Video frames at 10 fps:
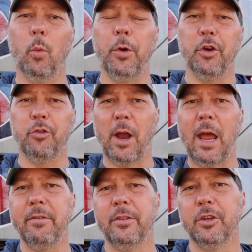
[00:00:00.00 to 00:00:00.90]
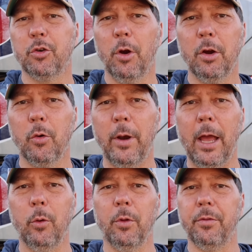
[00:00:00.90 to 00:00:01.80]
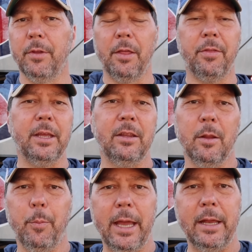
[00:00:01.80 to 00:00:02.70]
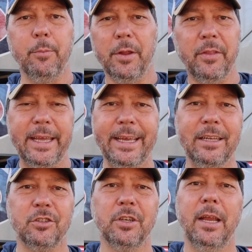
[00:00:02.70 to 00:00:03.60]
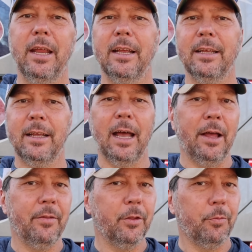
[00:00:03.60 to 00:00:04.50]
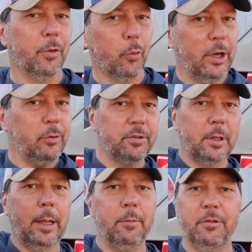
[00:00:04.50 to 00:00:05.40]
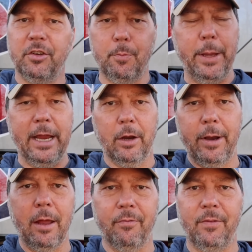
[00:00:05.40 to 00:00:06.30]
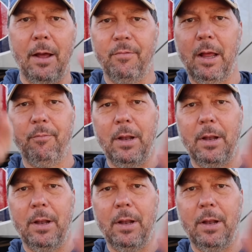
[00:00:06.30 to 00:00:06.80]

when you're driving the truck around with nothing in the bed but the hitch. The Reese will sometimes just bang around, flop, flop,